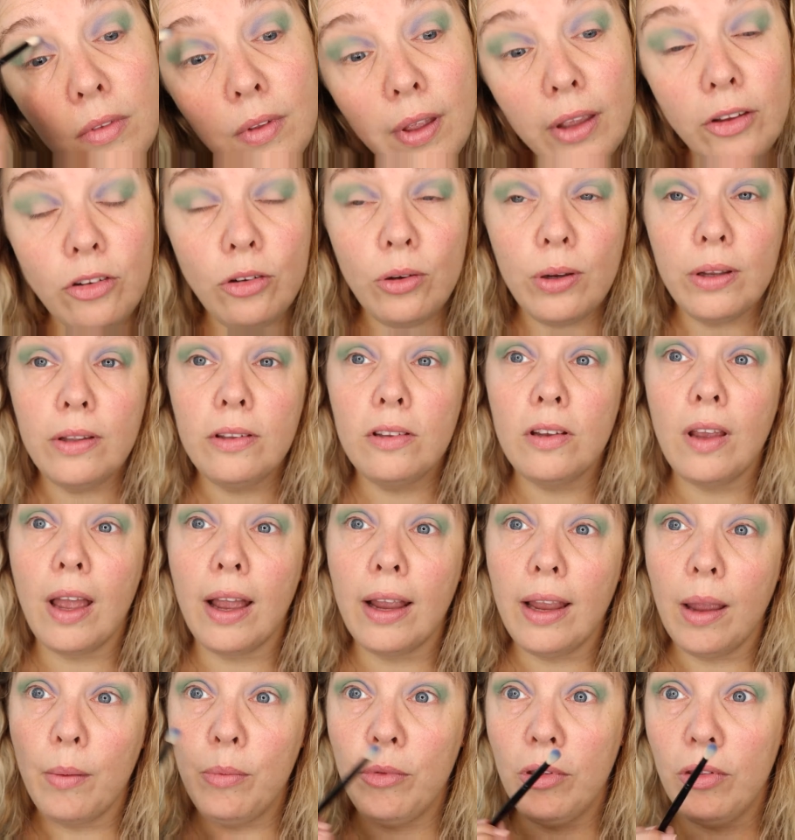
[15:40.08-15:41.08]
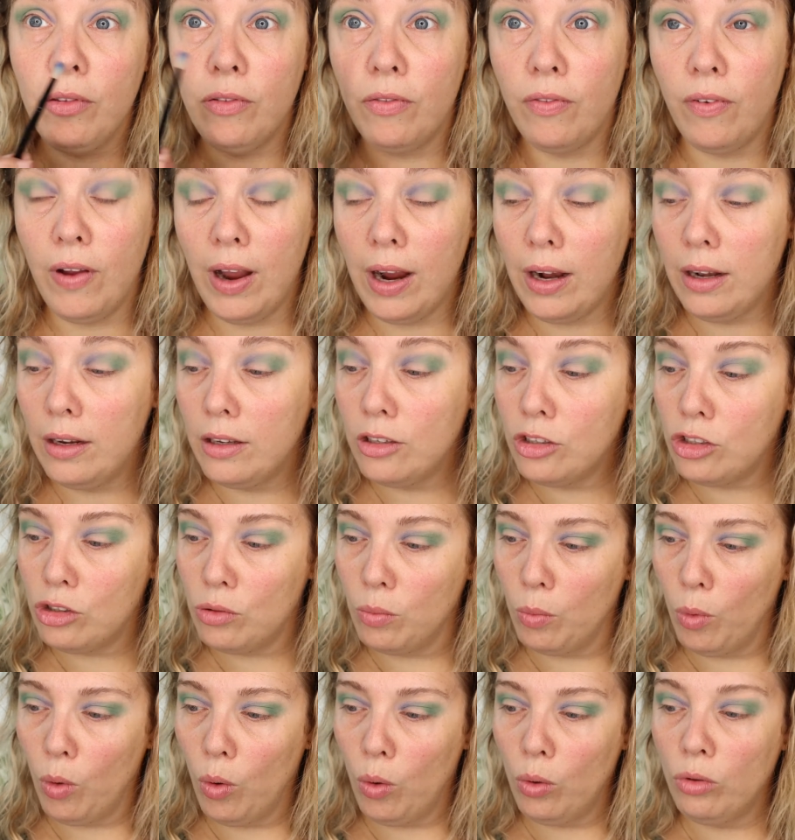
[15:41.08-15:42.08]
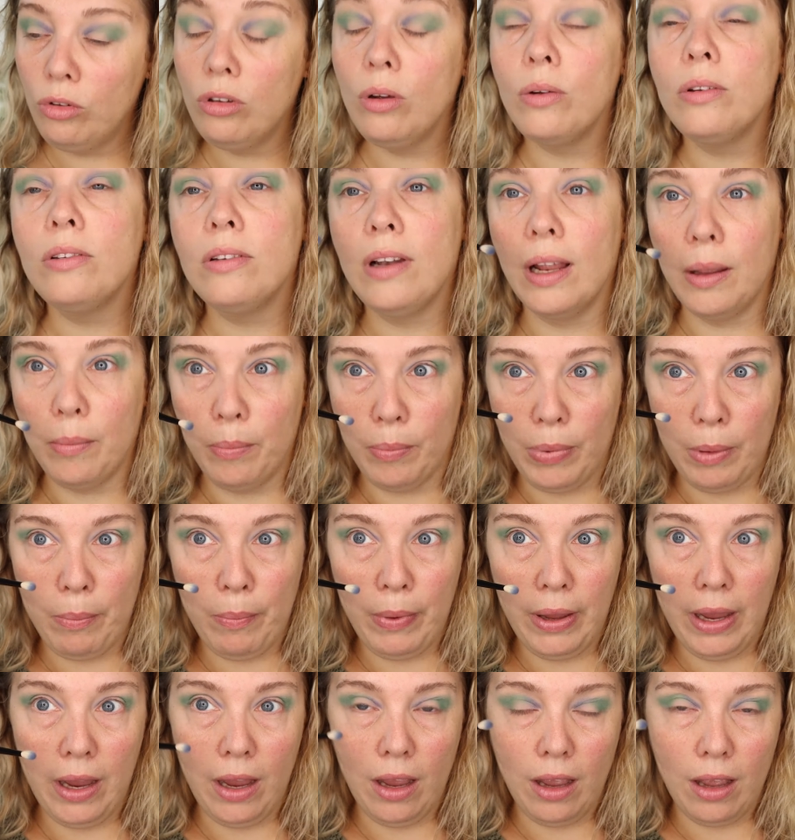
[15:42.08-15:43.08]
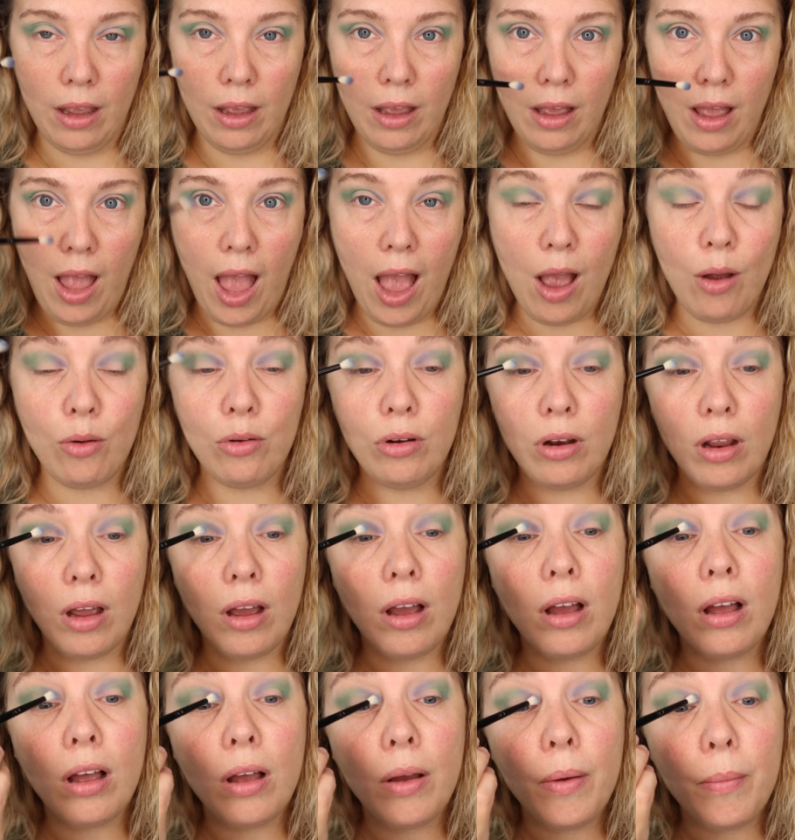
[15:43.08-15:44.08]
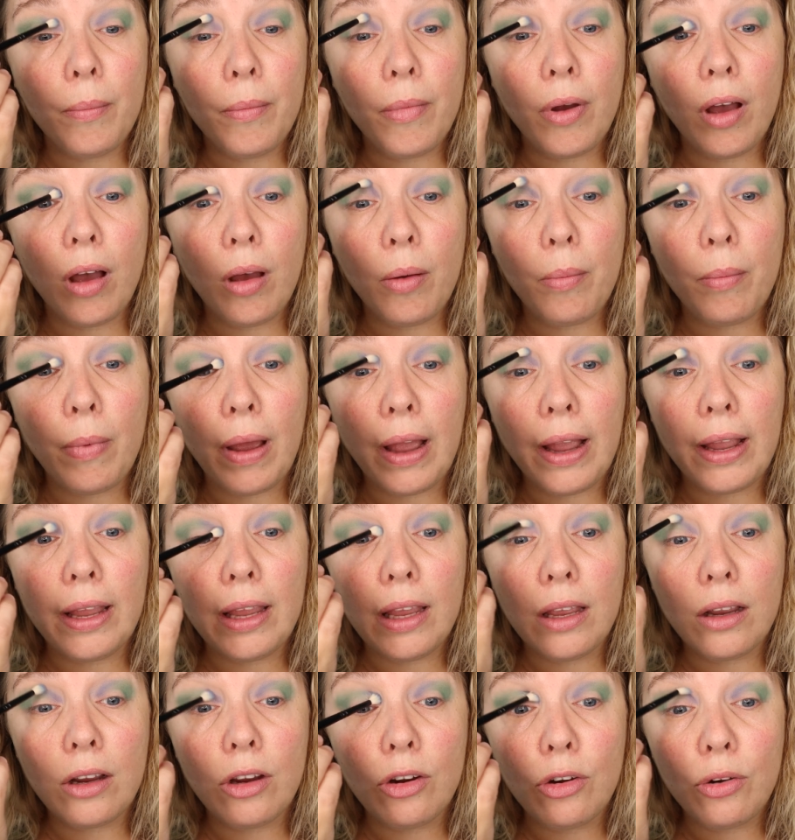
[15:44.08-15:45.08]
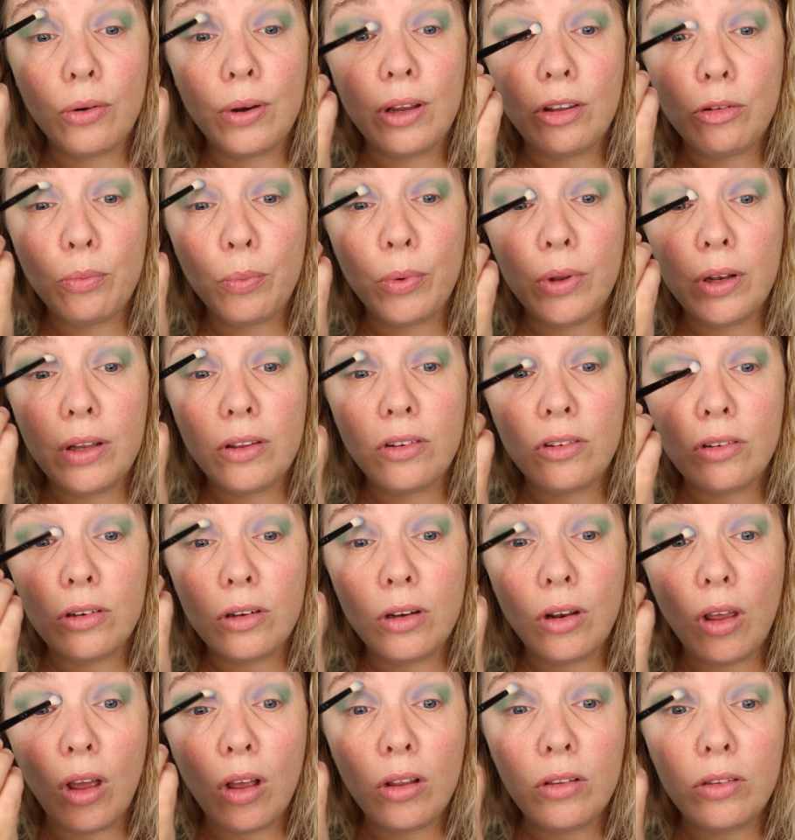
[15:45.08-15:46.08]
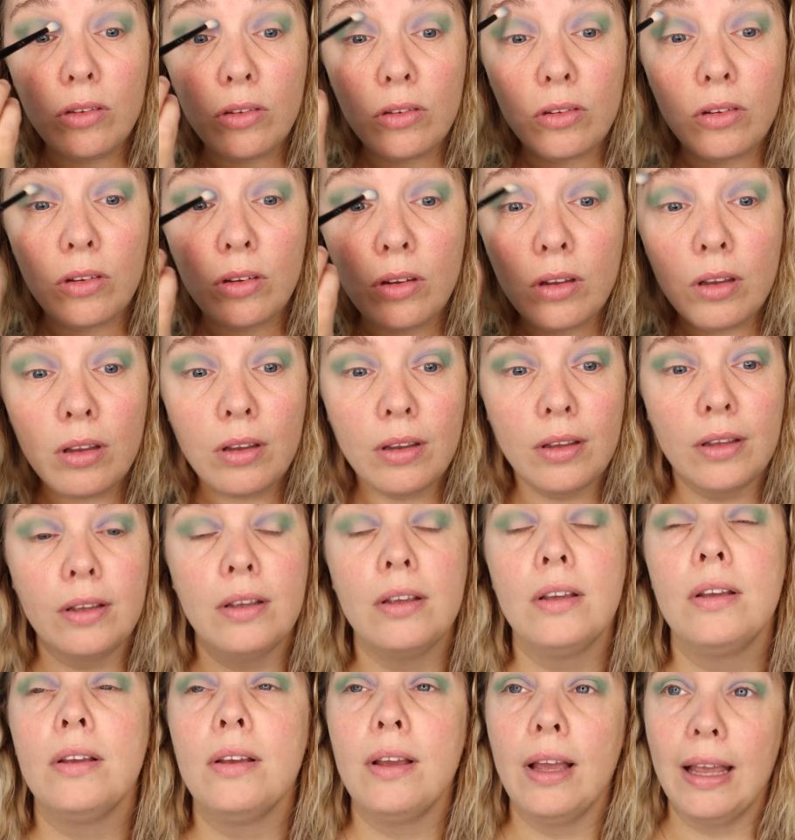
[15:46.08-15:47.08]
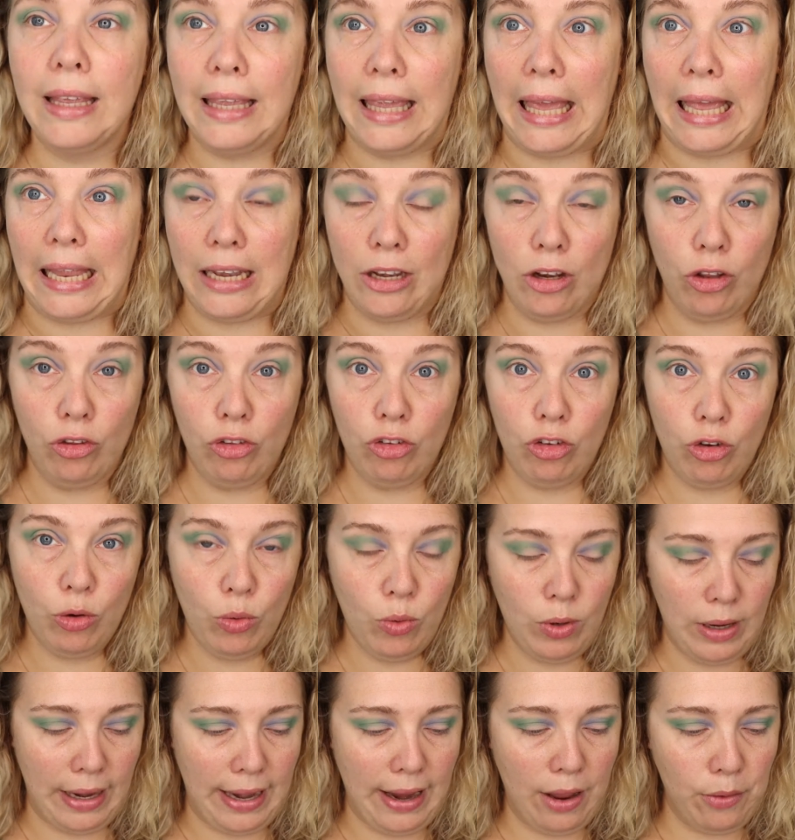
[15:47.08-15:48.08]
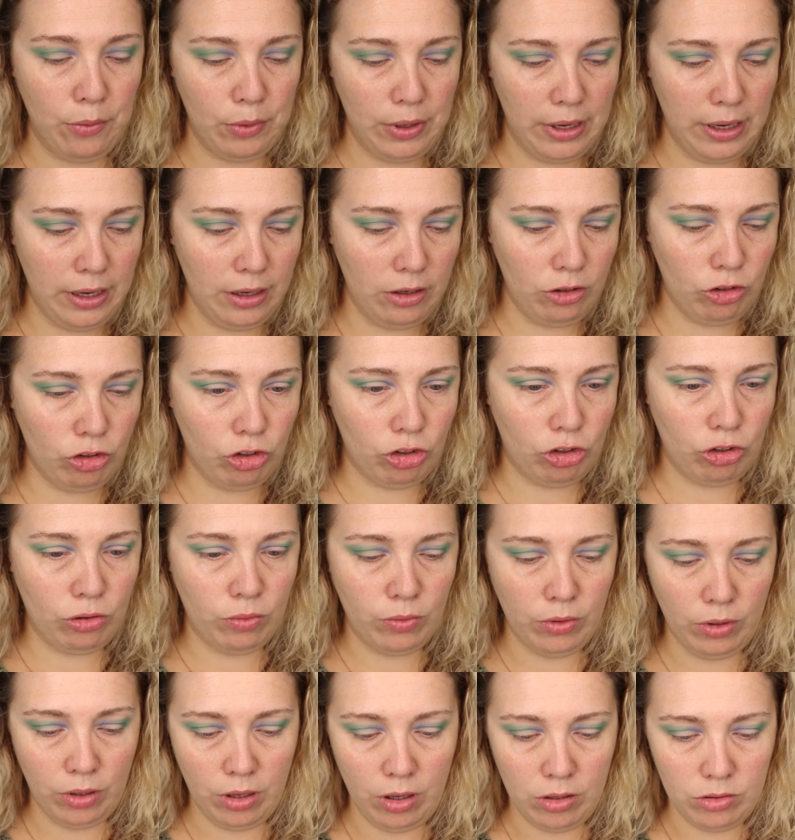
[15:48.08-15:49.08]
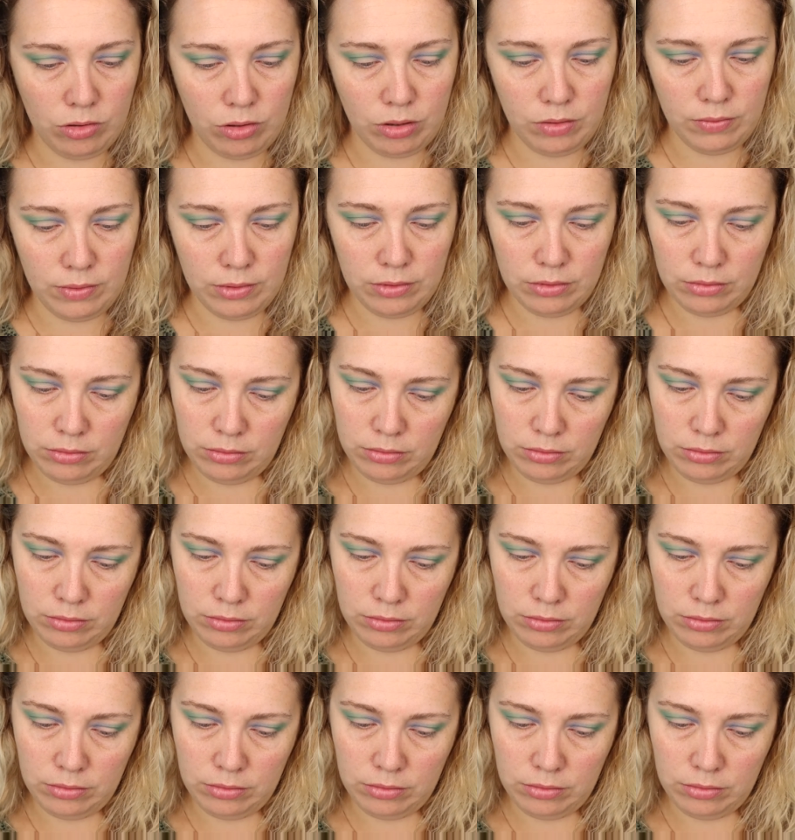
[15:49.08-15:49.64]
As you can see, I kept it fairly small, so it's like peeping out on my crease, but it's not, again, not too clownish, because otherwise,